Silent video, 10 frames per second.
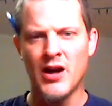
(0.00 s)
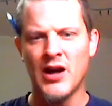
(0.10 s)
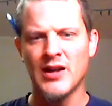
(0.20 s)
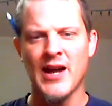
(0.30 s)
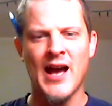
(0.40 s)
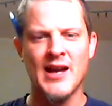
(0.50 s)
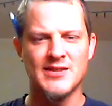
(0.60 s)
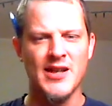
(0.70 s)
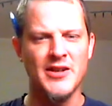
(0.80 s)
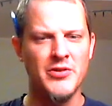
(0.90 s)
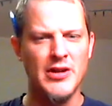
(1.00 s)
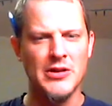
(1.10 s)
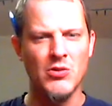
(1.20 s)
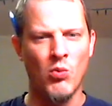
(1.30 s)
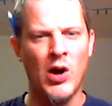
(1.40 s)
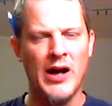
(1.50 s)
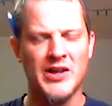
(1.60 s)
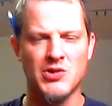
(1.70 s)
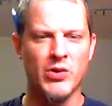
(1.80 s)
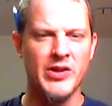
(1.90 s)
guys that you need to
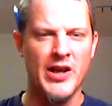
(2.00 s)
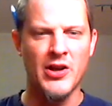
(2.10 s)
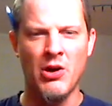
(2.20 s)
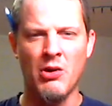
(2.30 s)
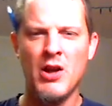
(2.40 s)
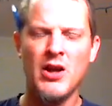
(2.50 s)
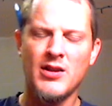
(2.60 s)
watch and where they go.